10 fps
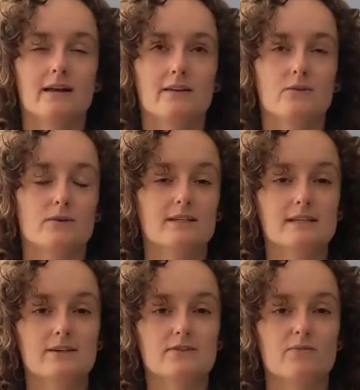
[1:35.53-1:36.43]
into the
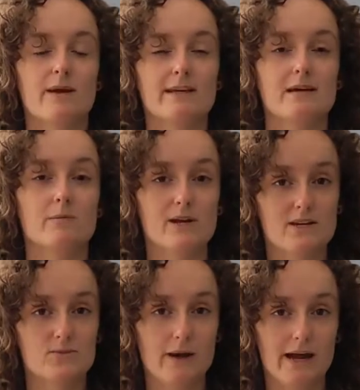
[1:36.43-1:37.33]
details of making a
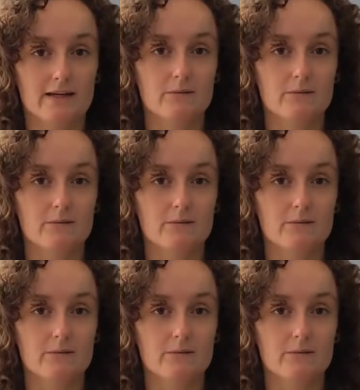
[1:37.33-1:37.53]
beach bag,